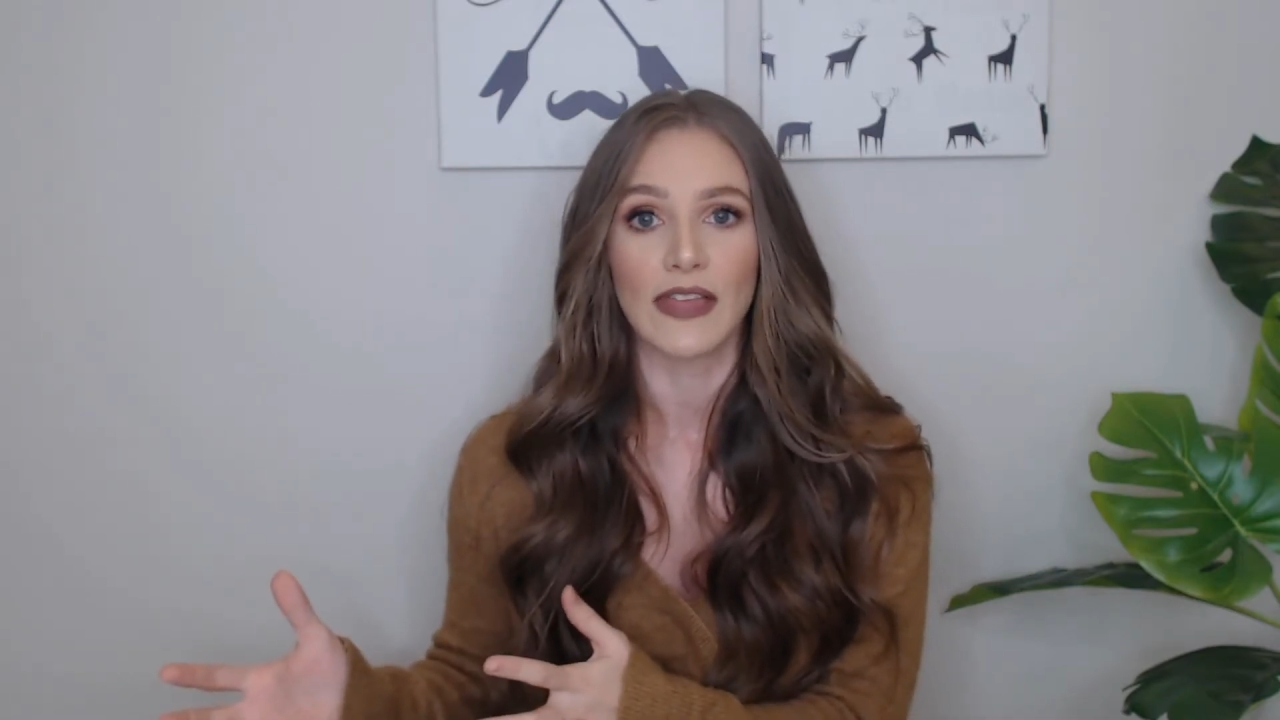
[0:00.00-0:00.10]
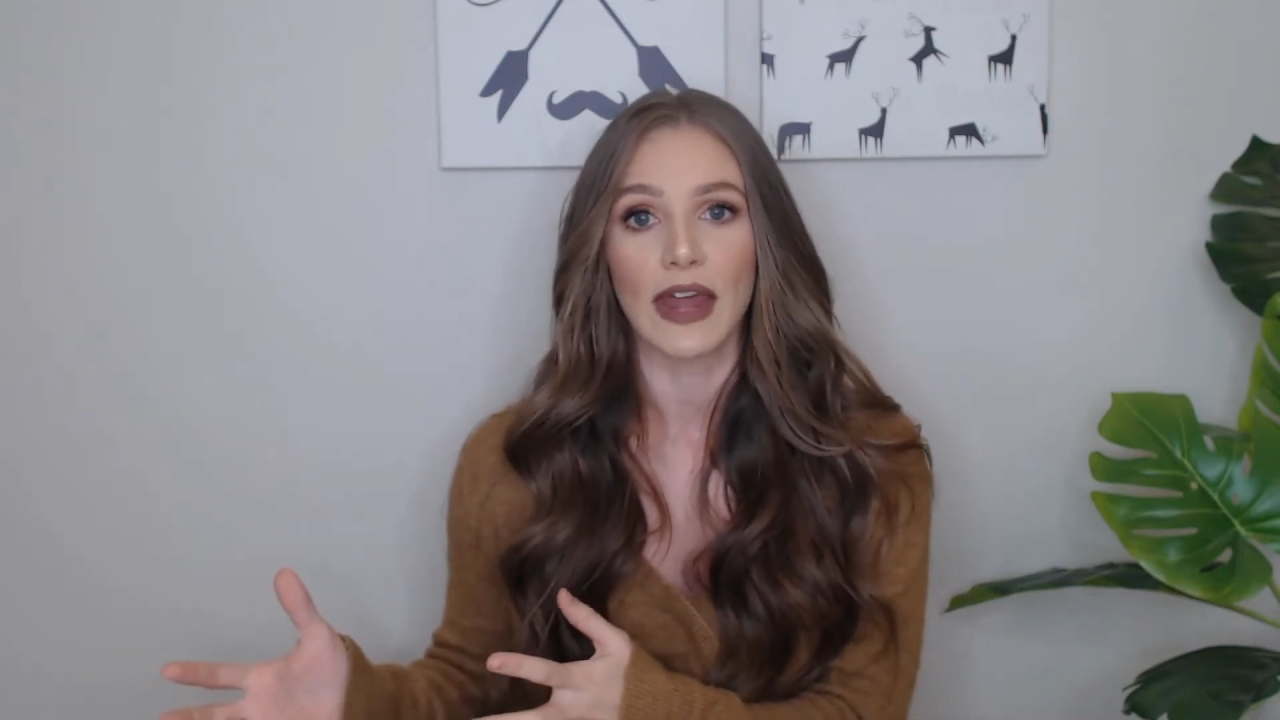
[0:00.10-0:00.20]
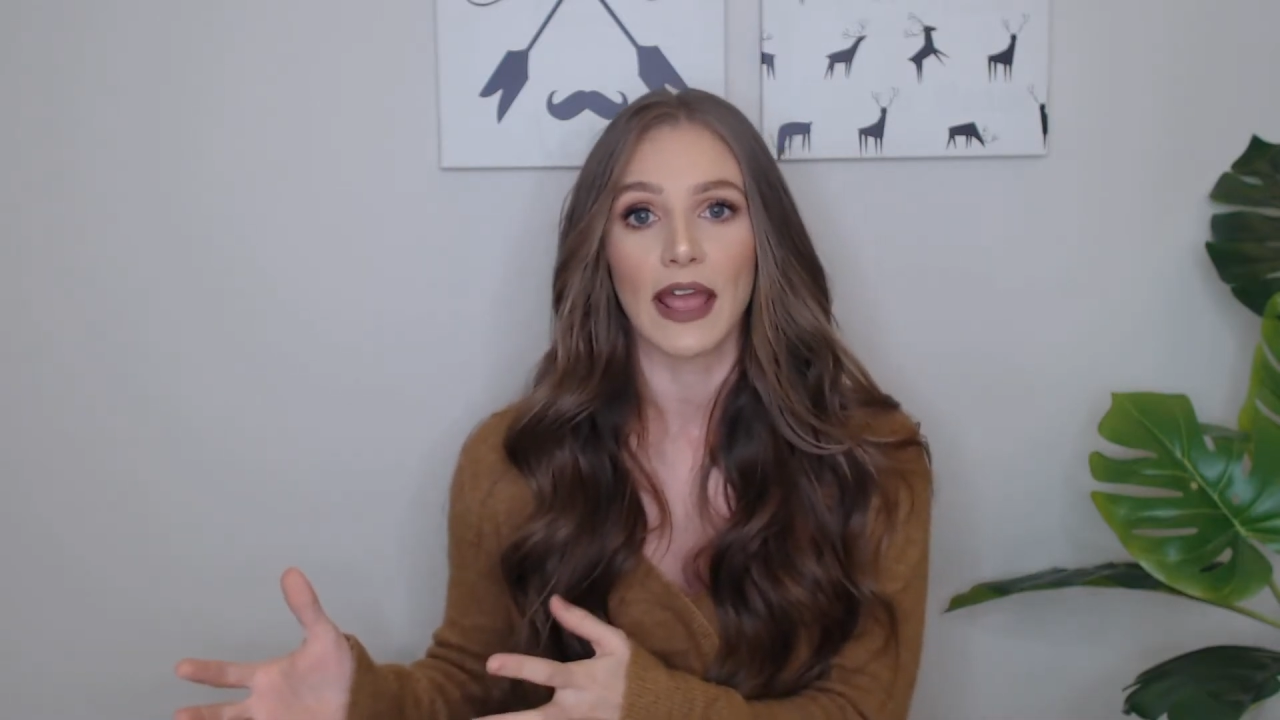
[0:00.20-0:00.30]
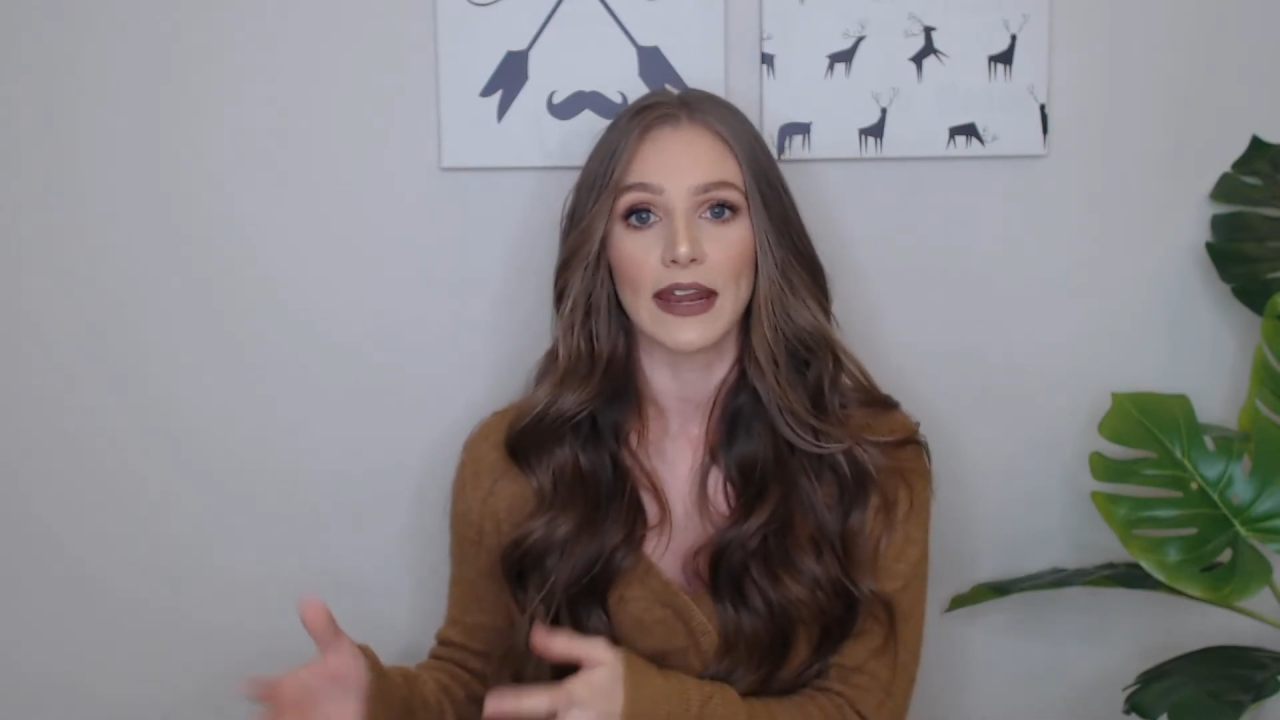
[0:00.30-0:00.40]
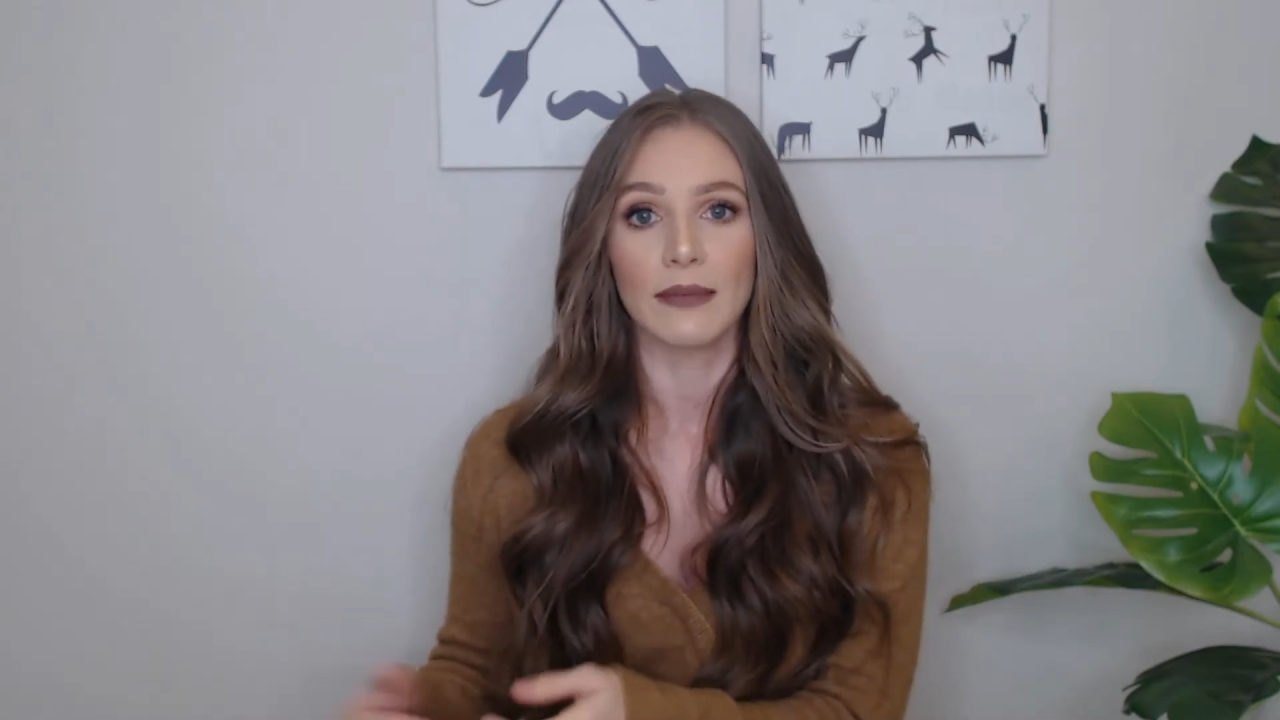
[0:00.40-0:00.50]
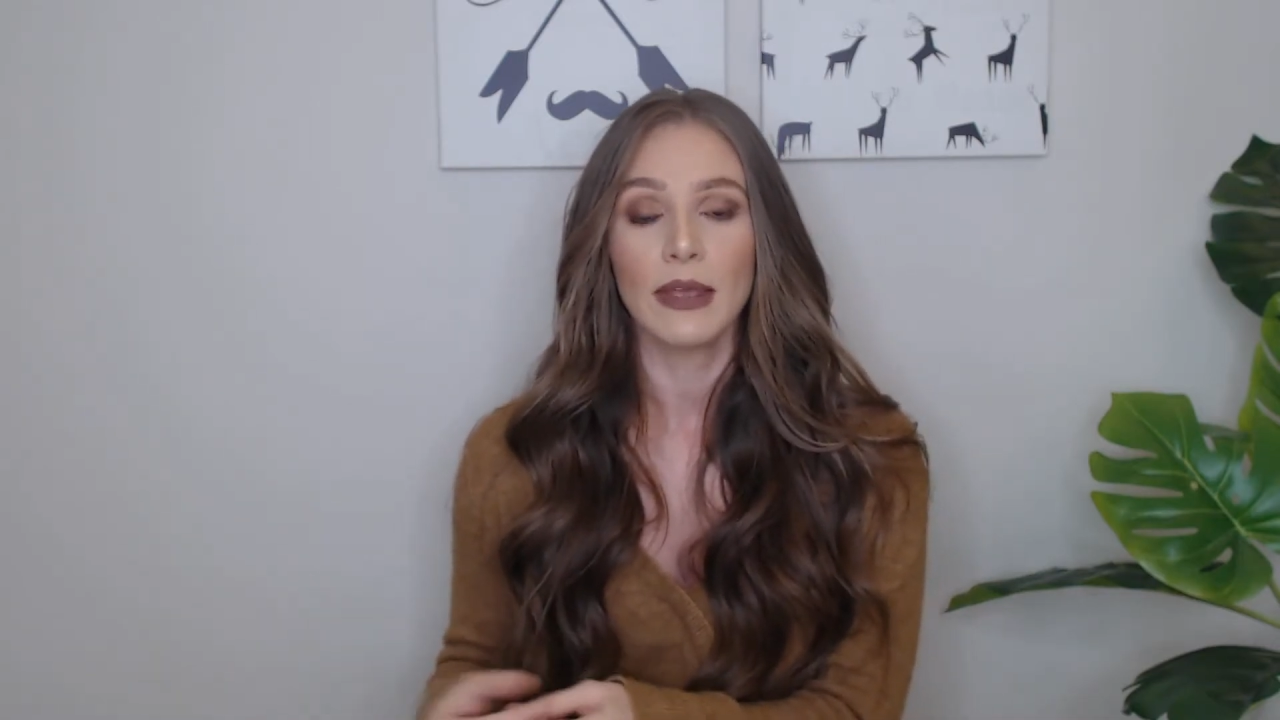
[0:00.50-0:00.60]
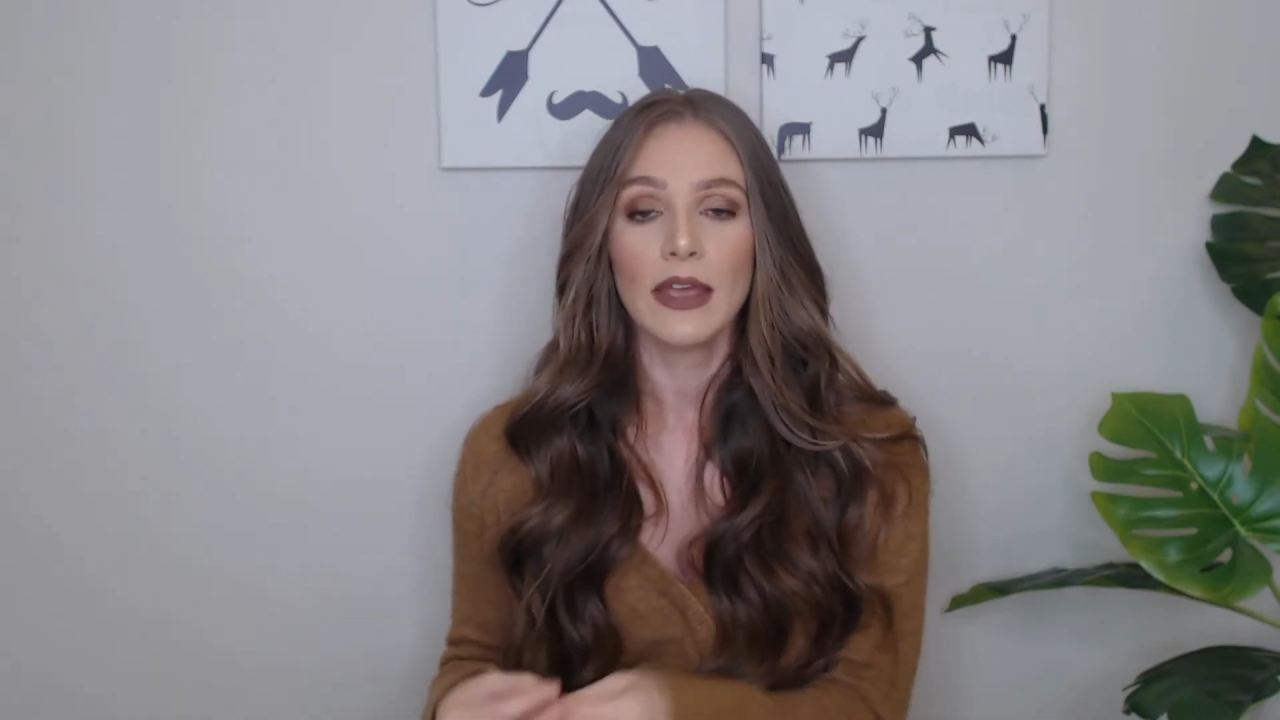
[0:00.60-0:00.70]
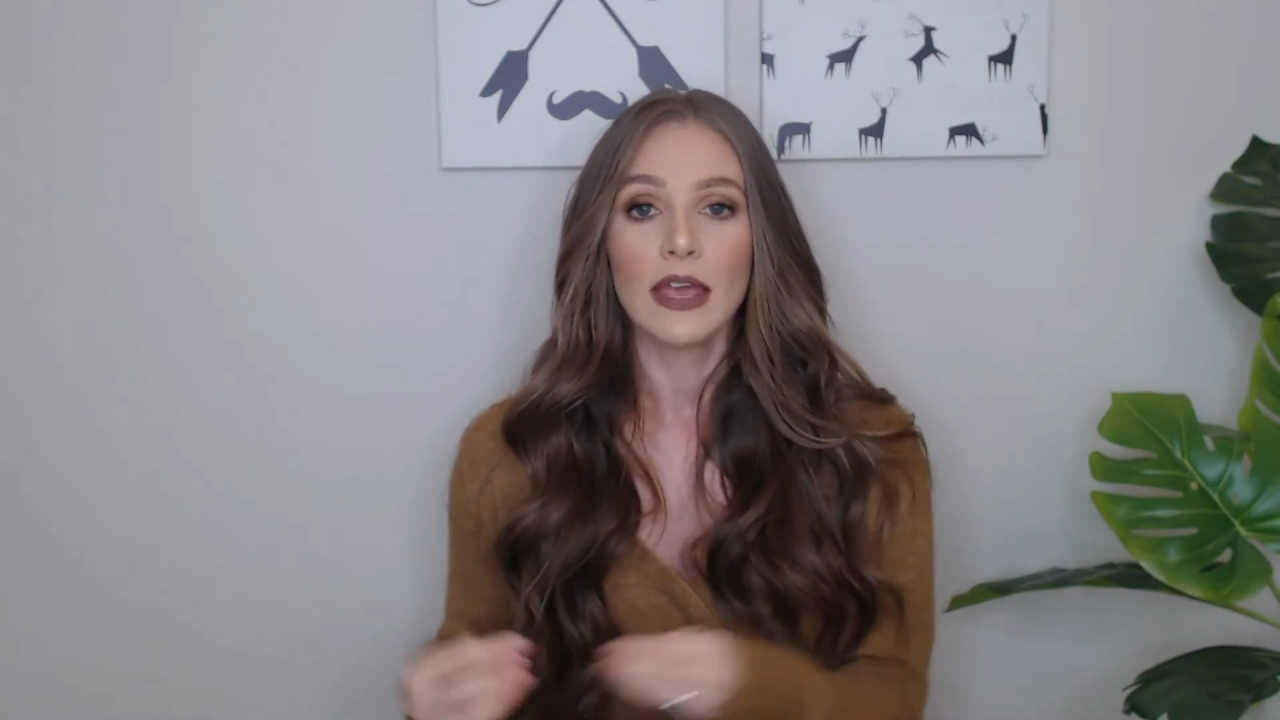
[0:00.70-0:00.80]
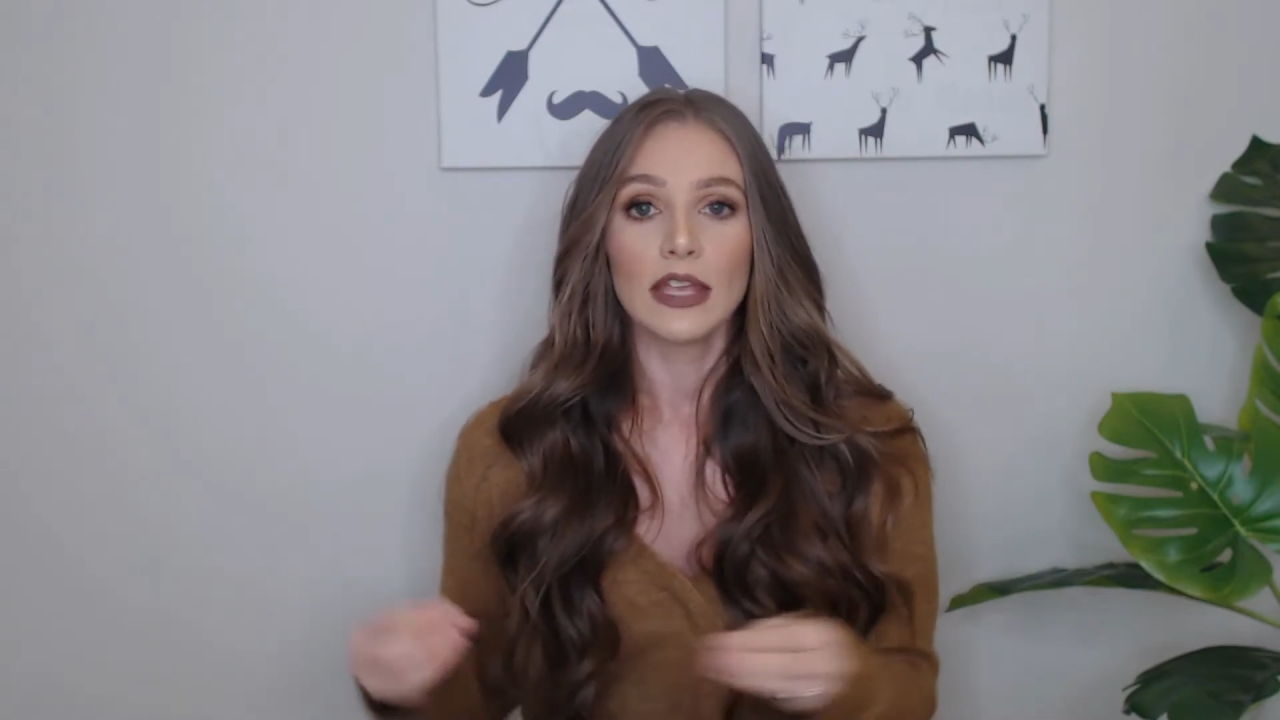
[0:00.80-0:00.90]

that item,